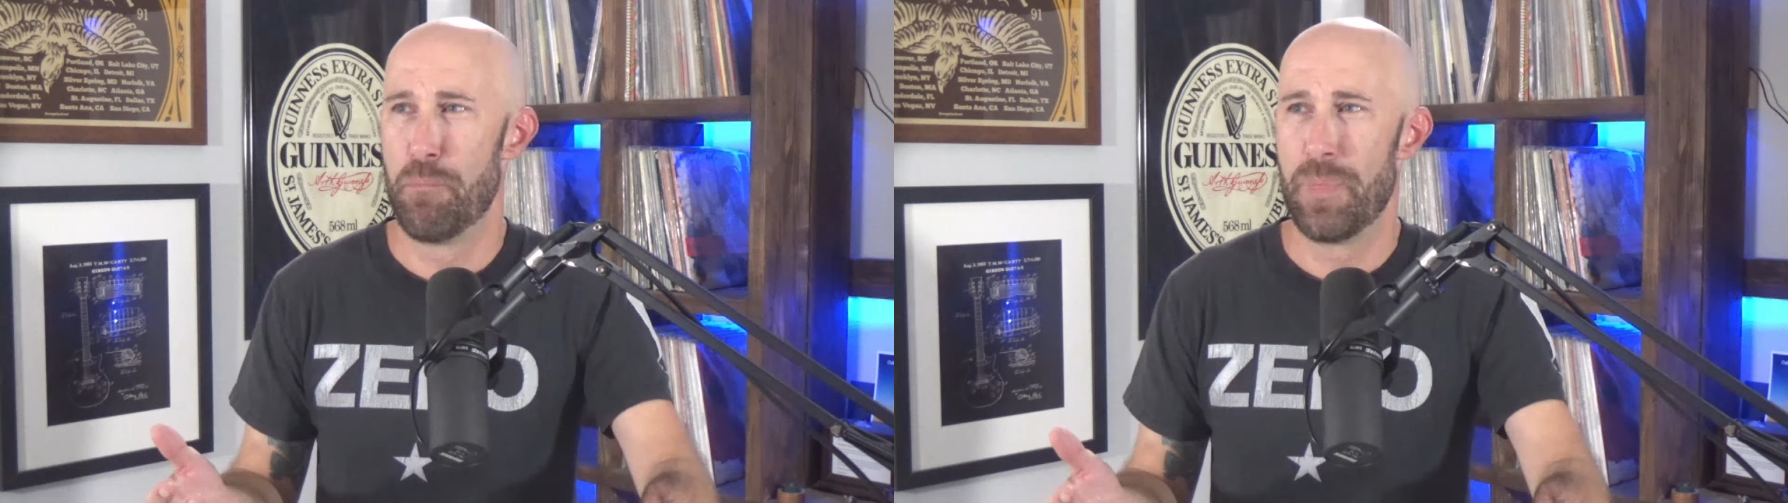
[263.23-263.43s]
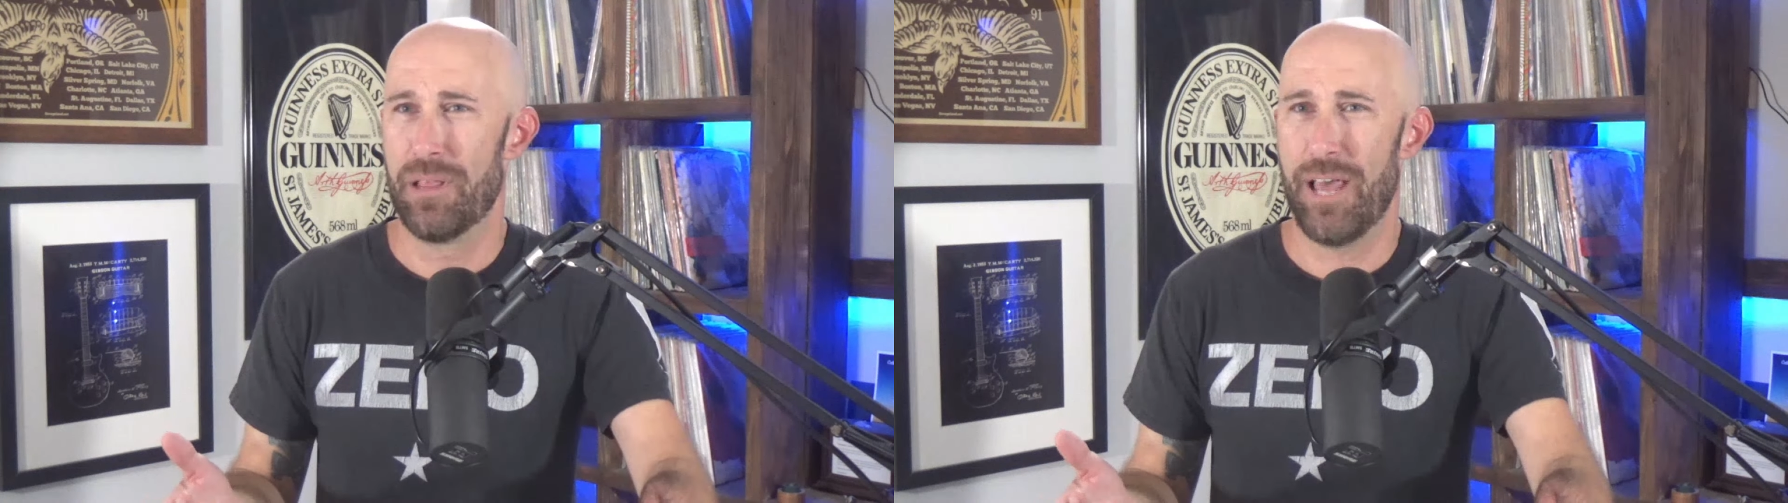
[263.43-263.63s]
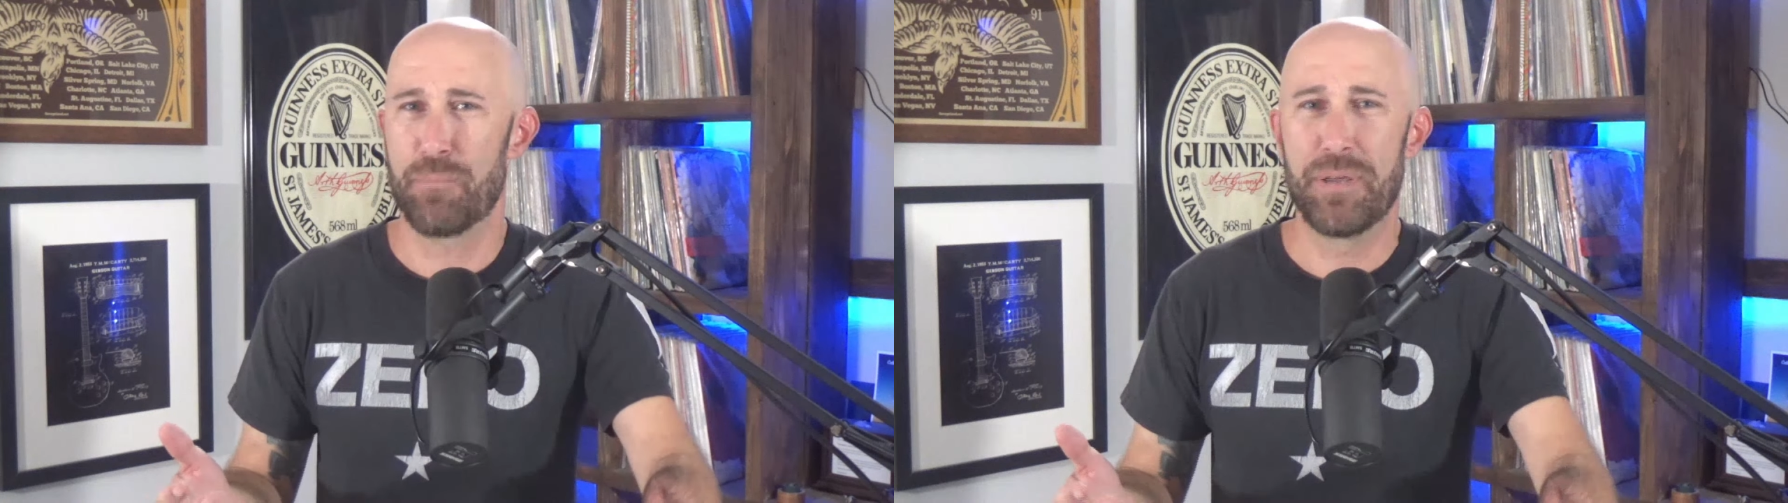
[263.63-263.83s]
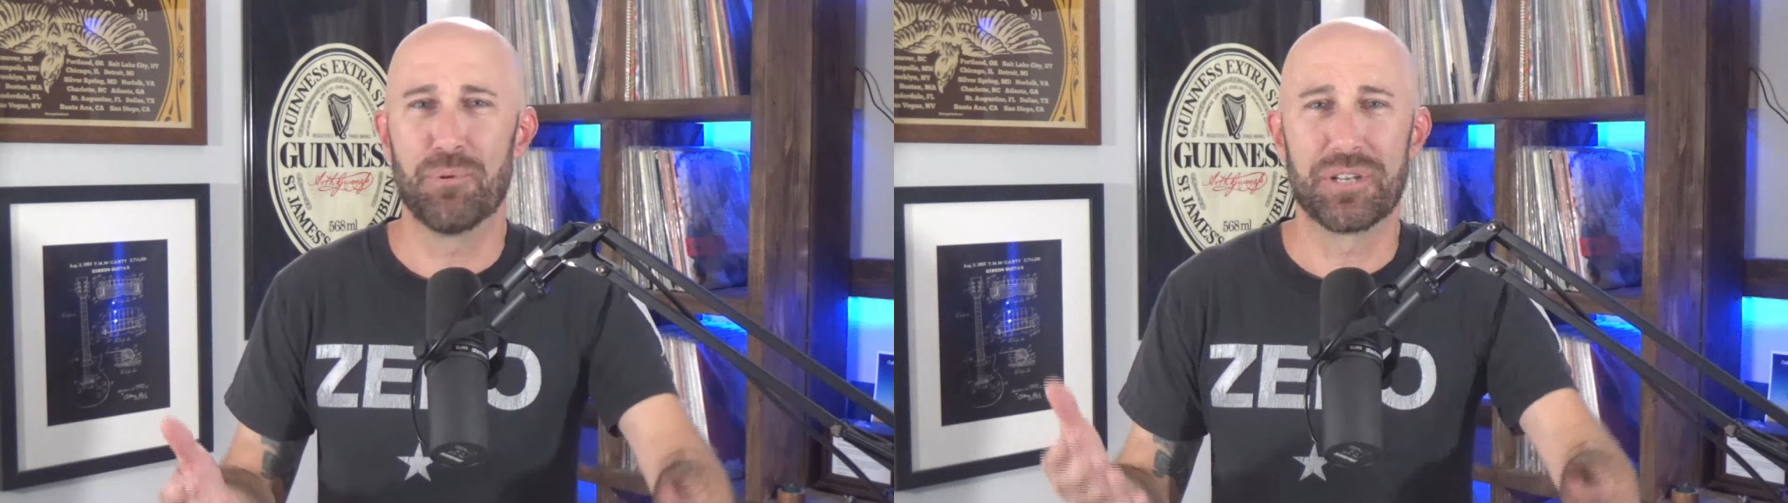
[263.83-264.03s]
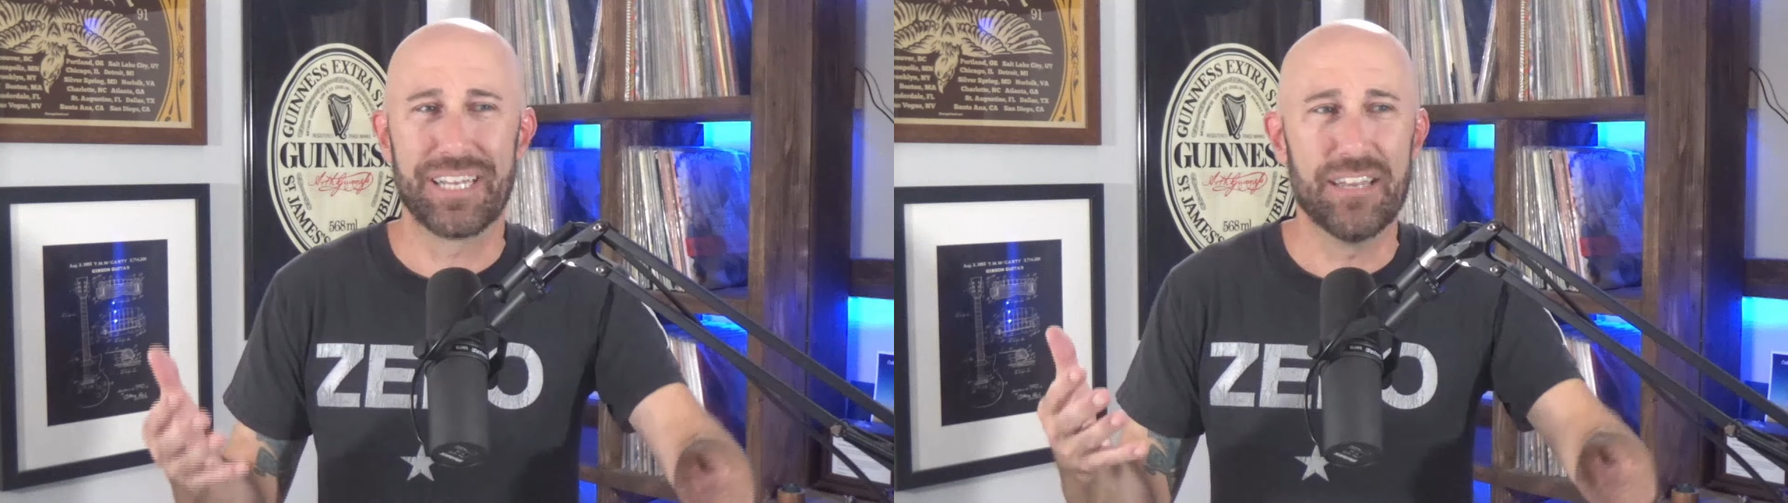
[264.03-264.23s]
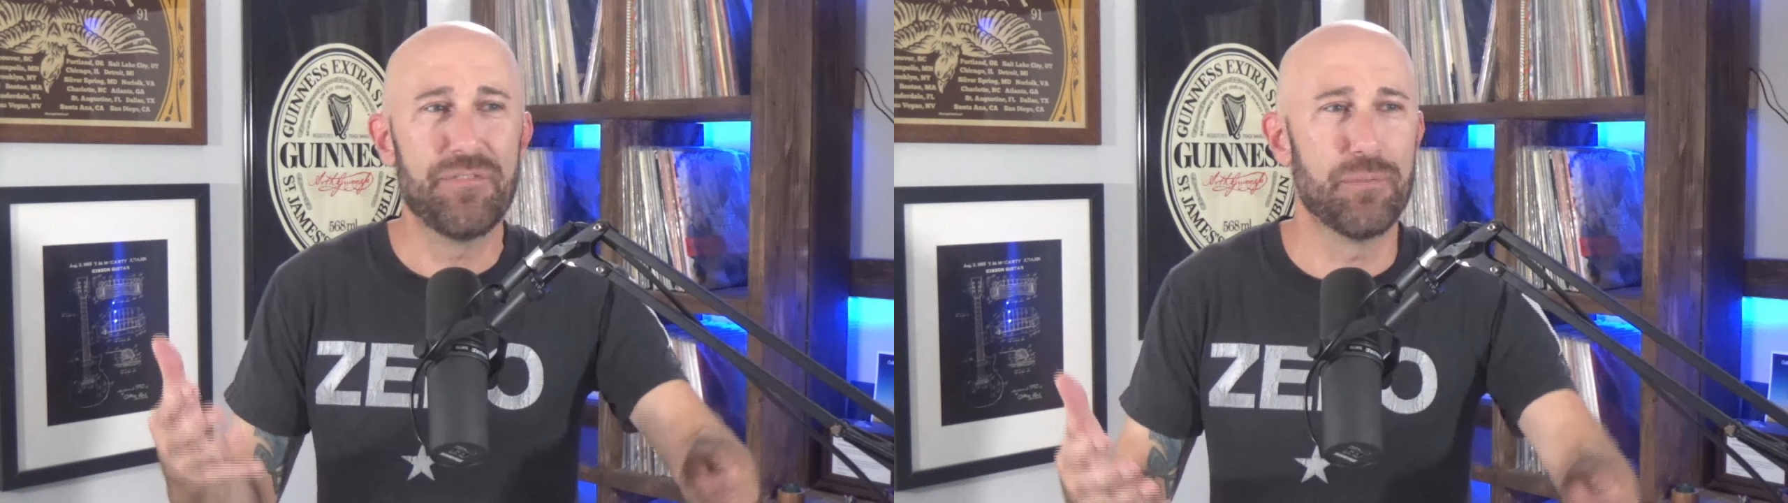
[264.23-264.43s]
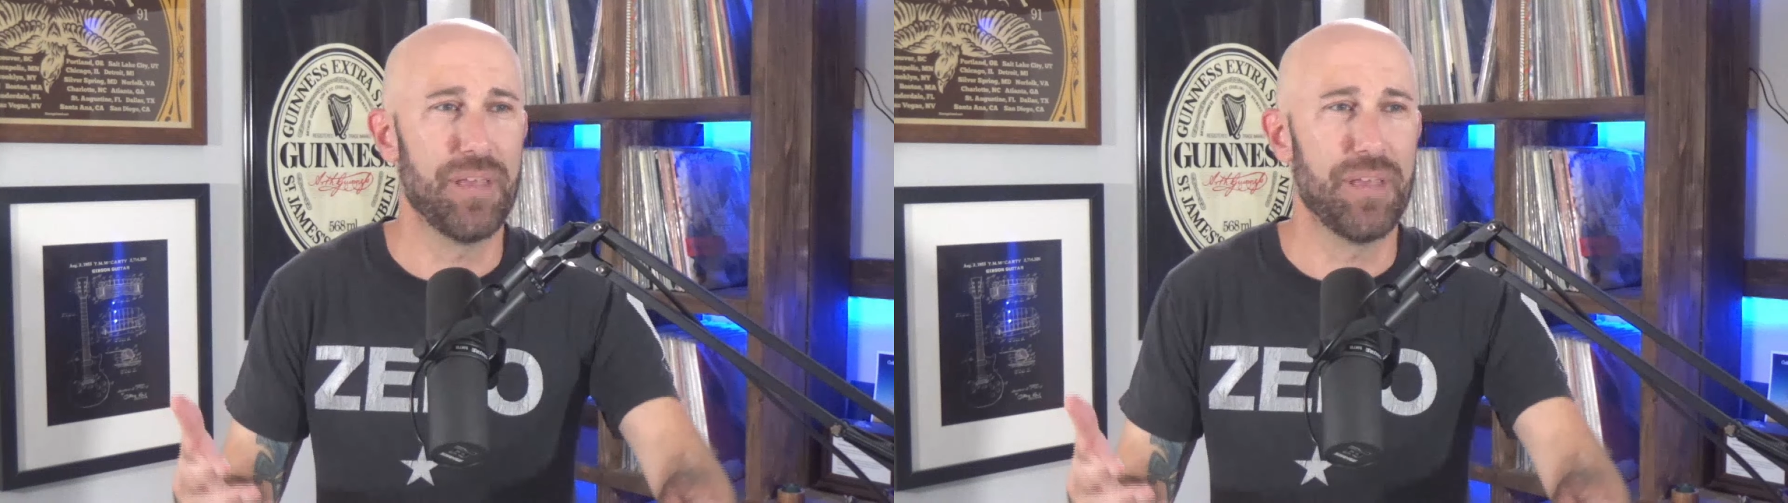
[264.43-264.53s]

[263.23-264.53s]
a lot of people give him